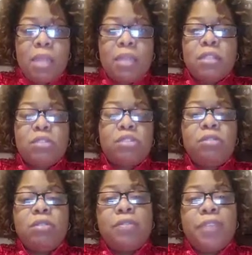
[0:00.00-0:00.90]
So, she
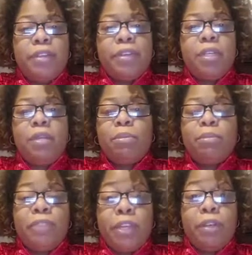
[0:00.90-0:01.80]
was very,
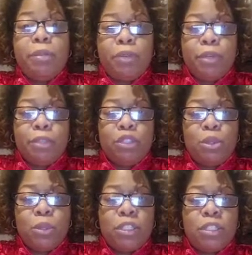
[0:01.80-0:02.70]
very
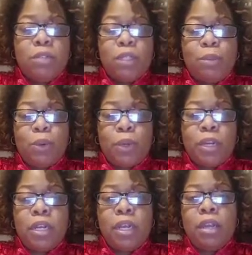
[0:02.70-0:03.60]
premature. She was
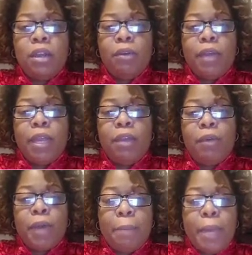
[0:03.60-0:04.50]
born weighing
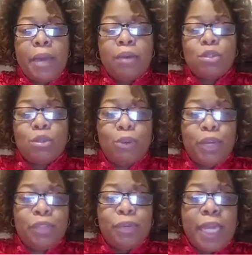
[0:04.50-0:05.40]
1 pound,
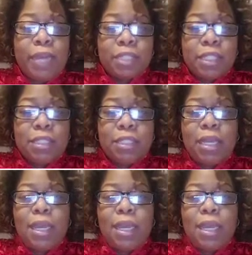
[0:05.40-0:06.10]
2.3 ounces.